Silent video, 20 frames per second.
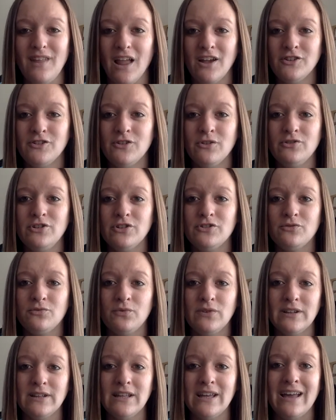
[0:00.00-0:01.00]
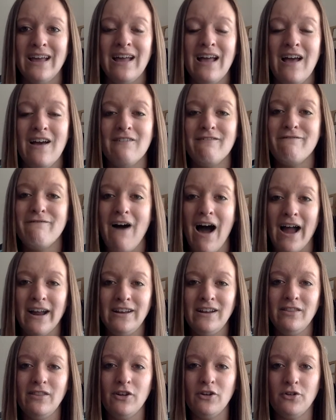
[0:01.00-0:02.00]
So just really
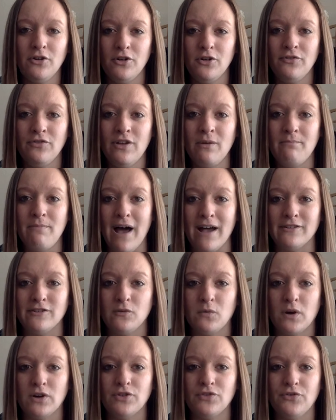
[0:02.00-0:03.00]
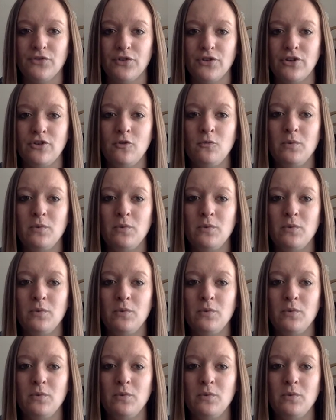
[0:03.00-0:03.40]
finding the groove that best works for you.